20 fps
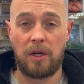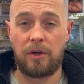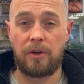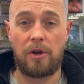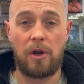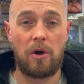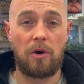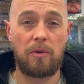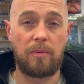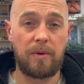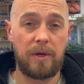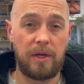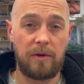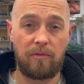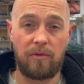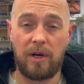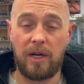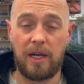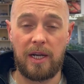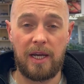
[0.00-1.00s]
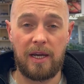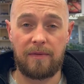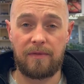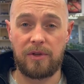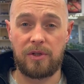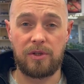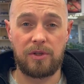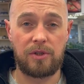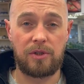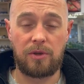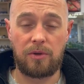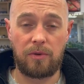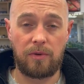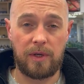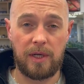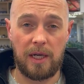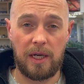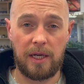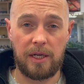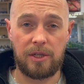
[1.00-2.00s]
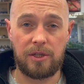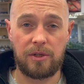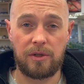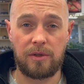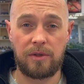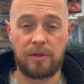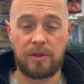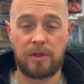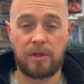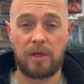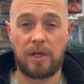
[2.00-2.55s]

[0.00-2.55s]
Nobody really ever does 2 collections